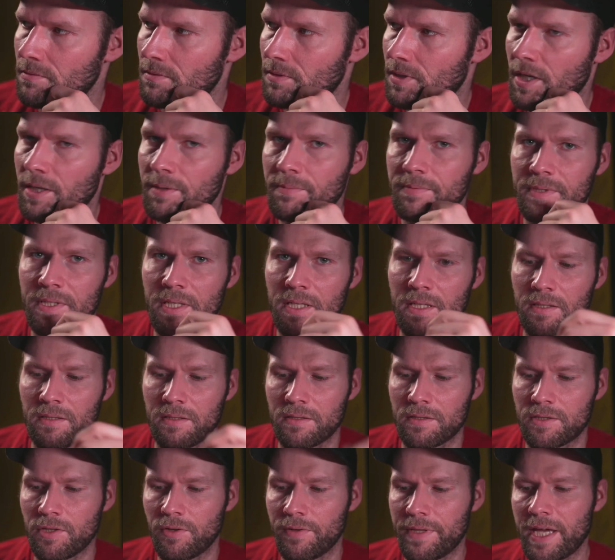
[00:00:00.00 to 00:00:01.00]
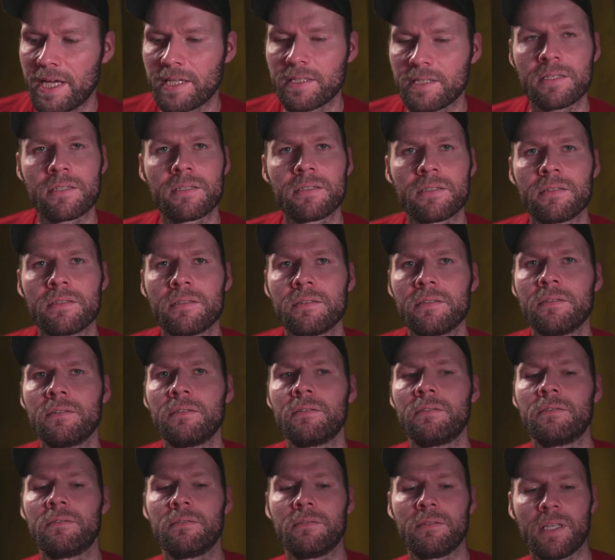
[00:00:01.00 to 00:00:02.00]
100%. So that's
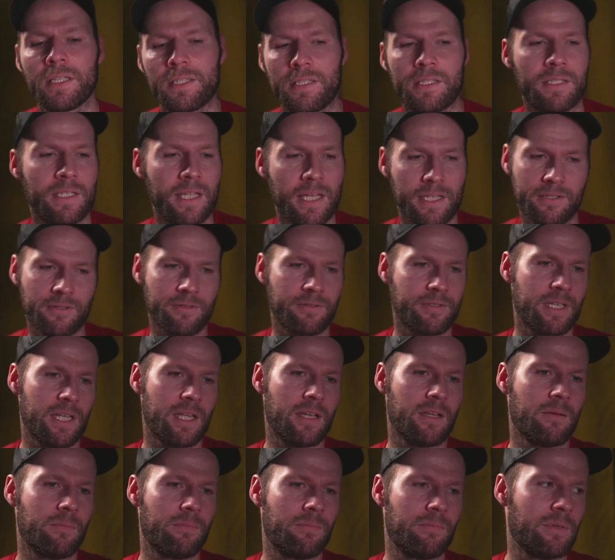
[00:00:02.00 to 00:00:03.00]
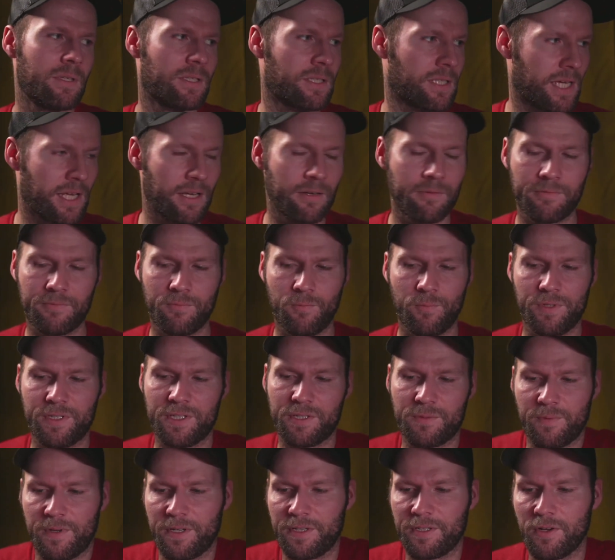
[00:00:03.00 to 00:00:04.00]
our setup. That's kind of, we just
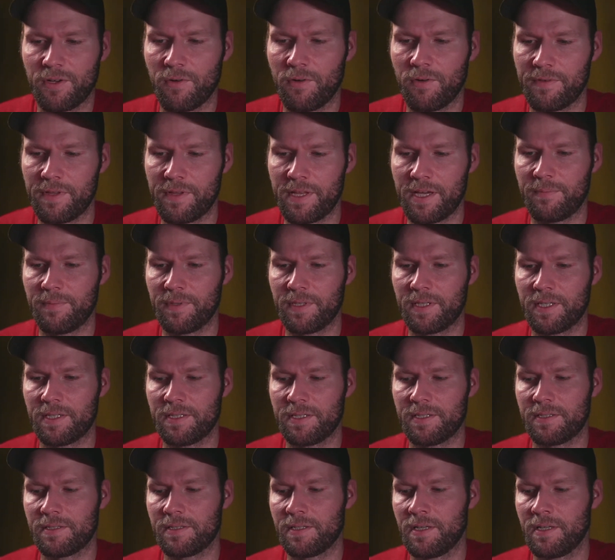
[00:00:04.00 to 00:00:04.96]
wanted to go over that because